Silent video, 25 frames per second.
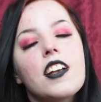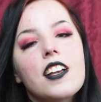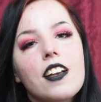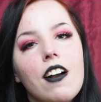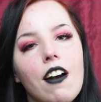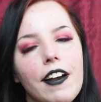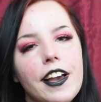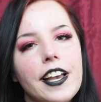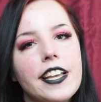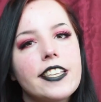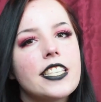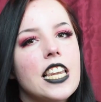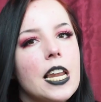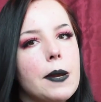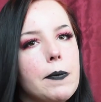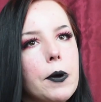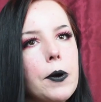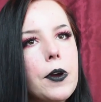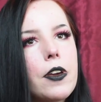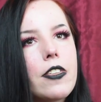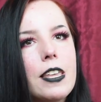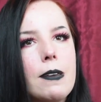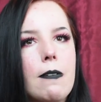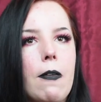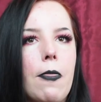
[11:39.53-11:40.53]
Guys, let me know what
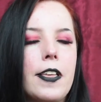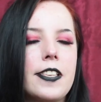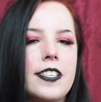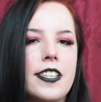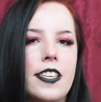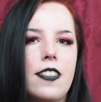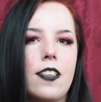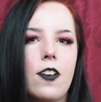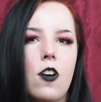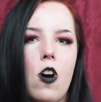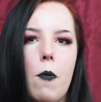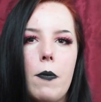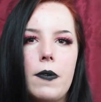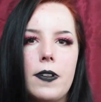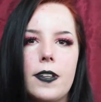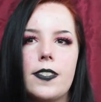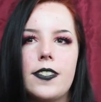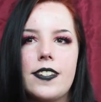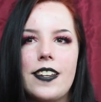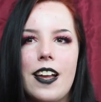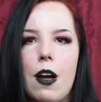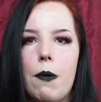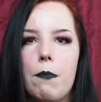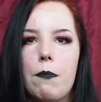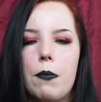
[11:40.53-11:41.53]
you think of this in the comments
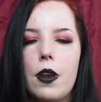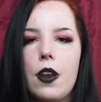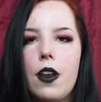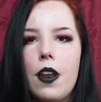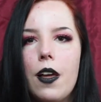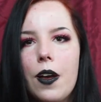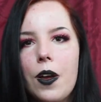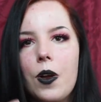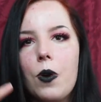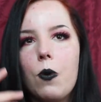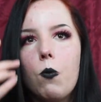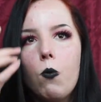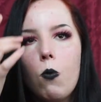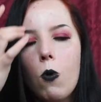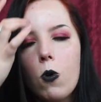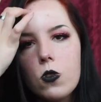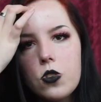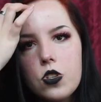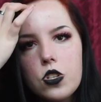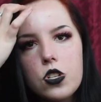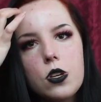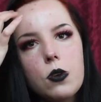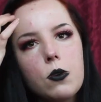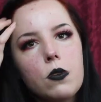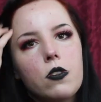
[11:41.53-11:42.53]
down below. What
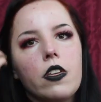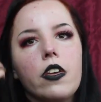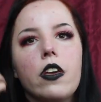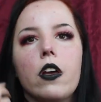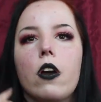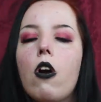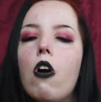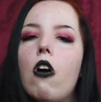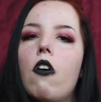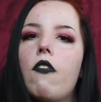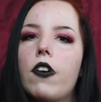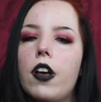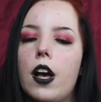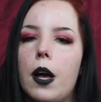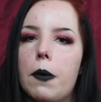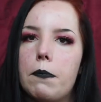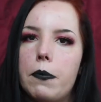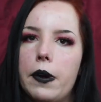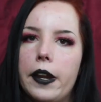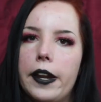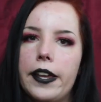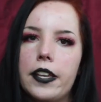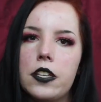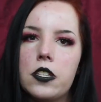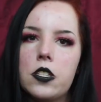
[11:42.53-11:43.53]
do you think of
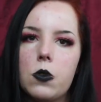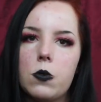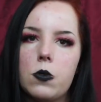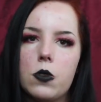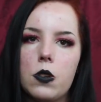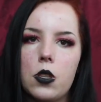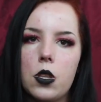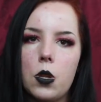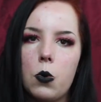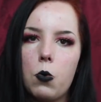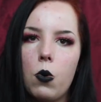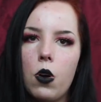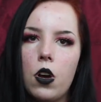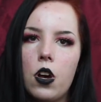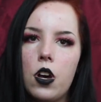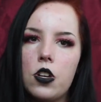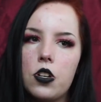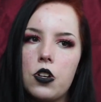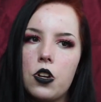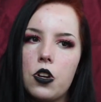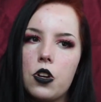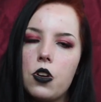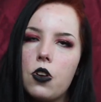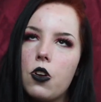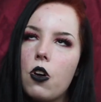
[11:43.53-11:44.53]
companies using the word
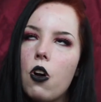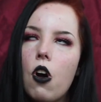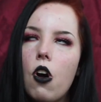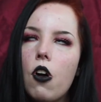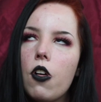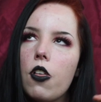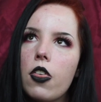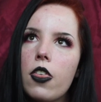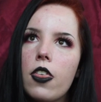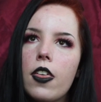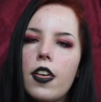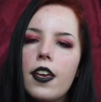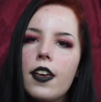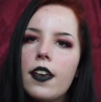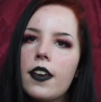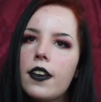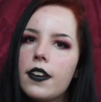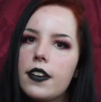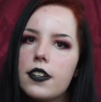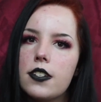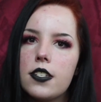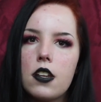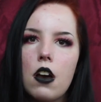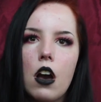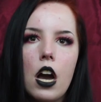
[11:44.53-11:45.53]
goth
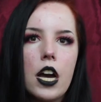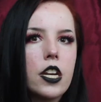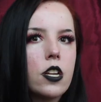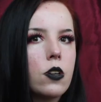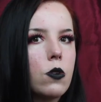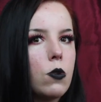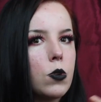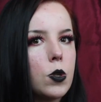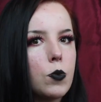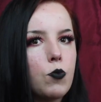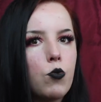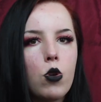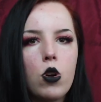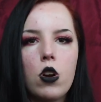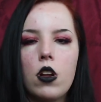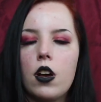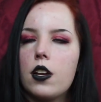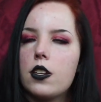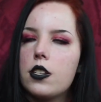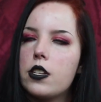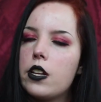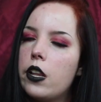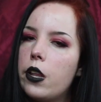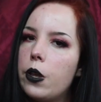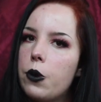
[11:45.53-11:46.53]
in titles,
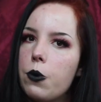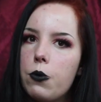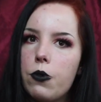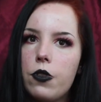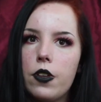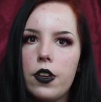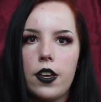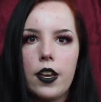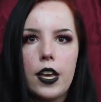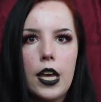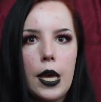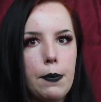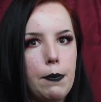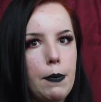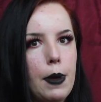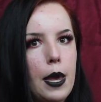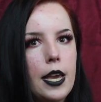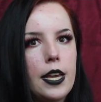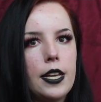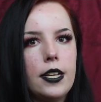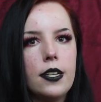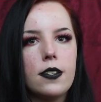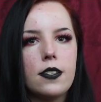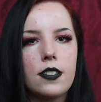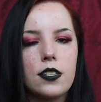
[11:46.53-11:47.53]
products, clothing,
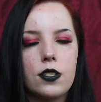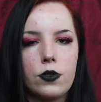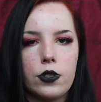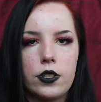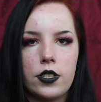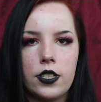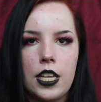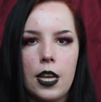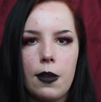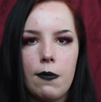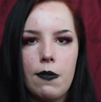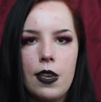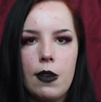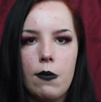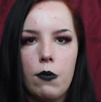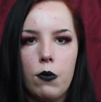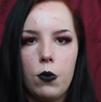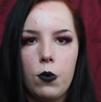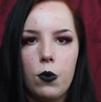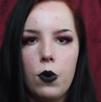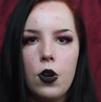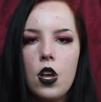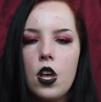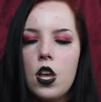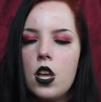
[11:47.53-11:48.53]
campaigns in order to get
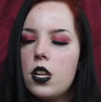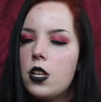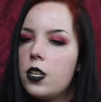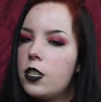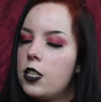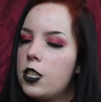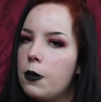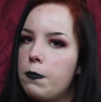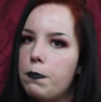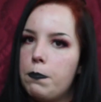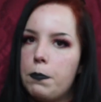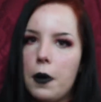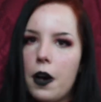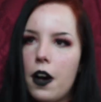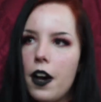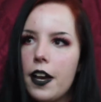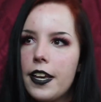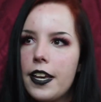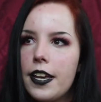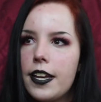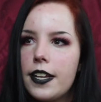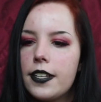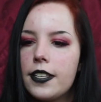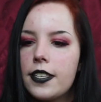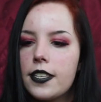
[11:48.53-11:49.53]
people to buy
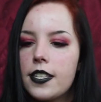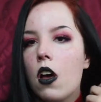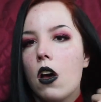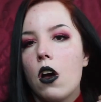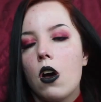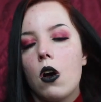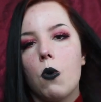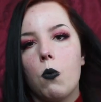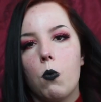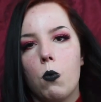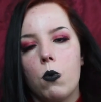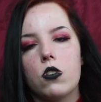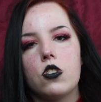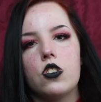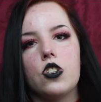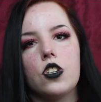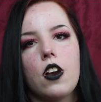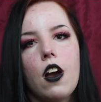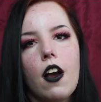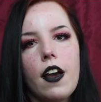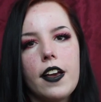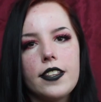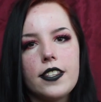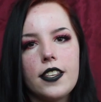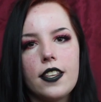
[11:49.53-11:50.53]
it? What do you
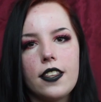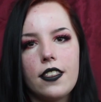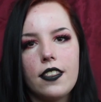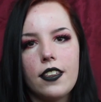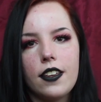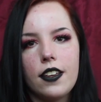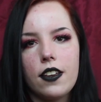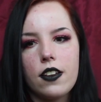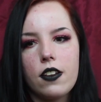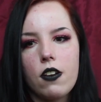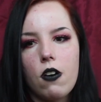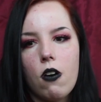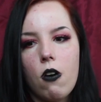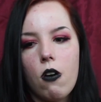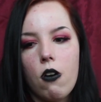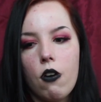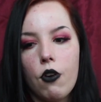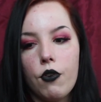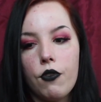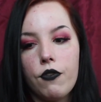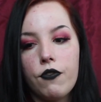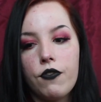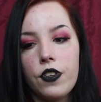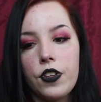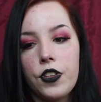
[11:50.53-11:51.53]
guys think
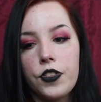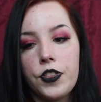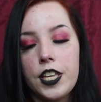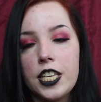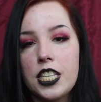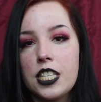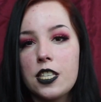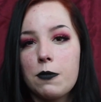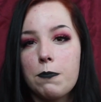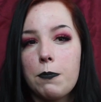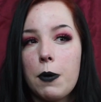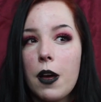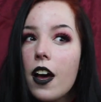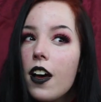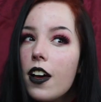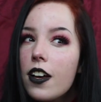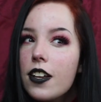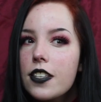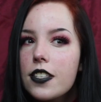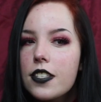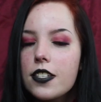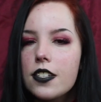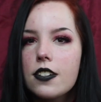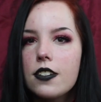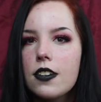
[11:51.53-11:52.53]
of this
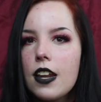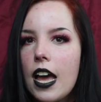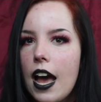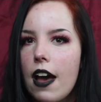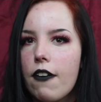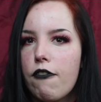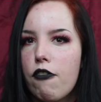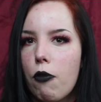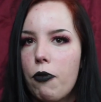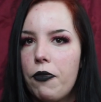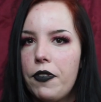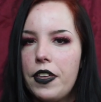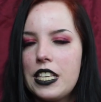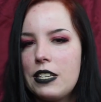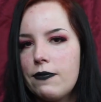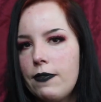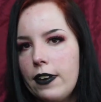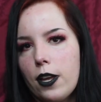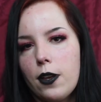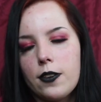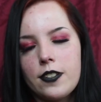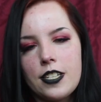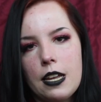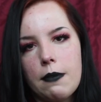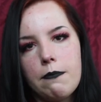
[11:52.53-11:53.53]
person from this
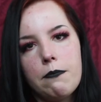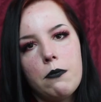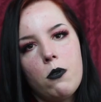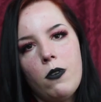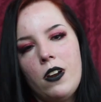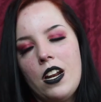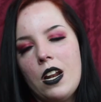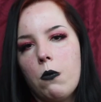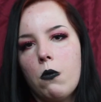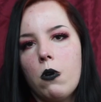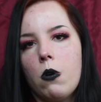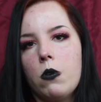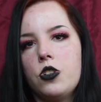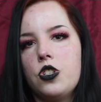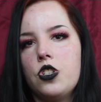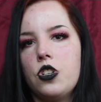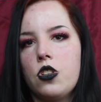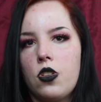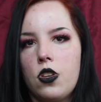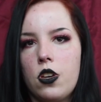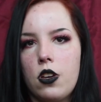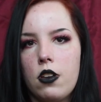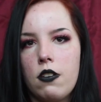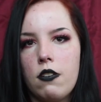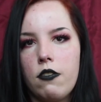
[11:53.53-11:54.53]
video standpoint, and what do you
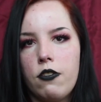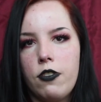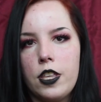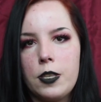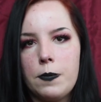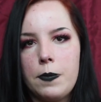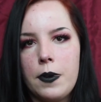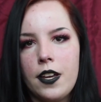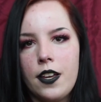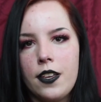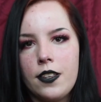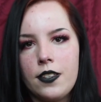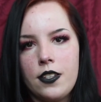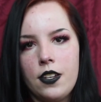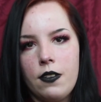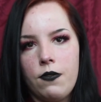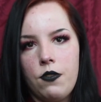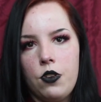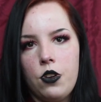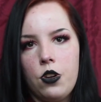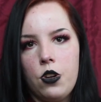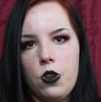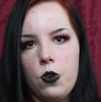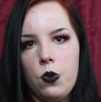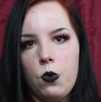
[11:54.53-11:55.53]
think of this person if
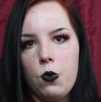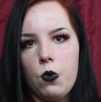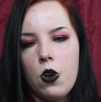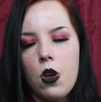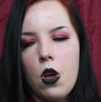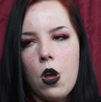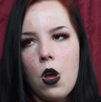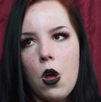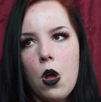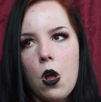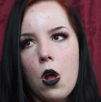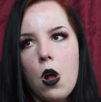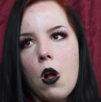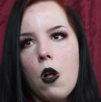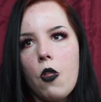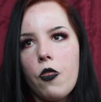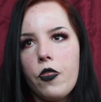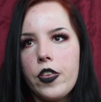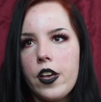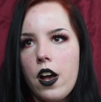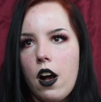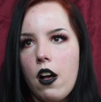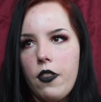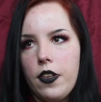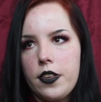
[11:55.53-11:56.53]
you knew
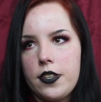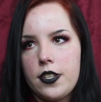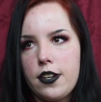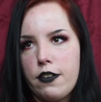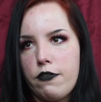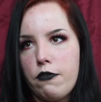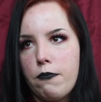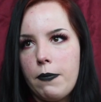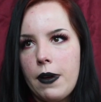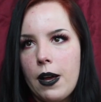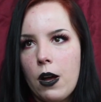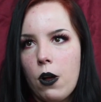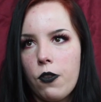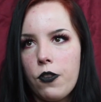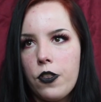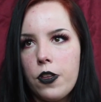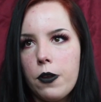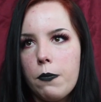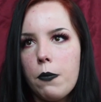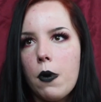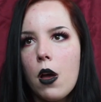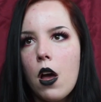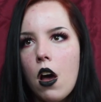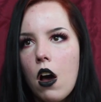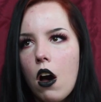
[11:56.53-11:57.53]
the other stuff about
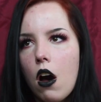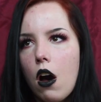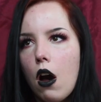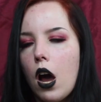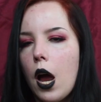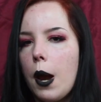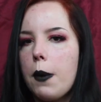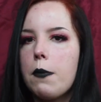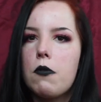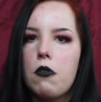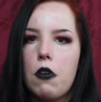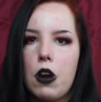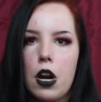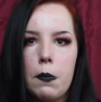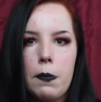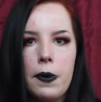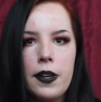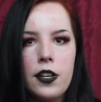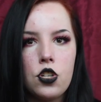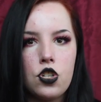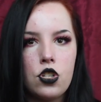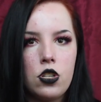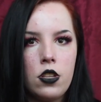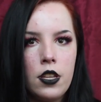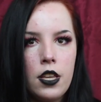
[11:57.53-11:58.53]
them? I'm not going to
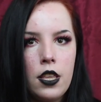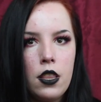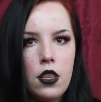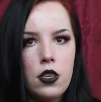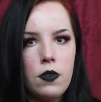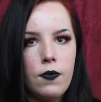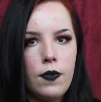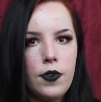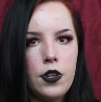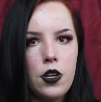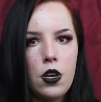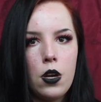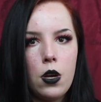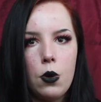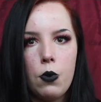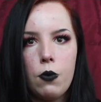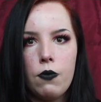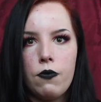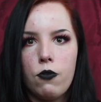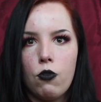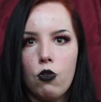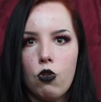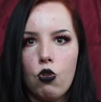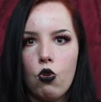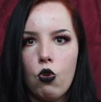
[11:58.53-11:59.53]
mention it in this video
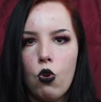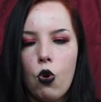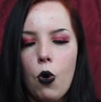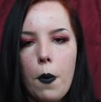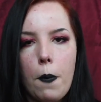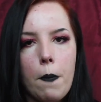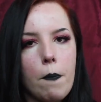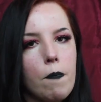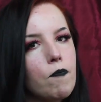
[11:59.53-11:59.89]
for